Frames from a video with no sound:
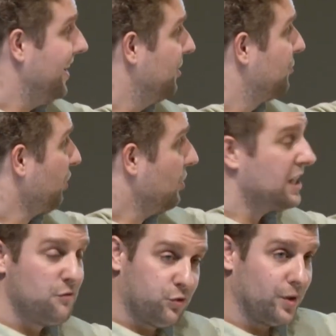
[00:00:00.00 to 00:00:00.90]
It is
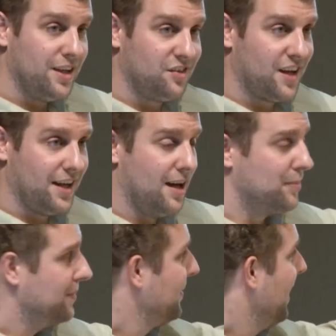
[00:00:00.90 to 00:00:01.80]
totally free to sign
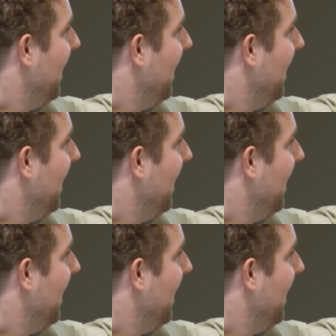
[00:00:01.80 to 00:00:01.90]
up.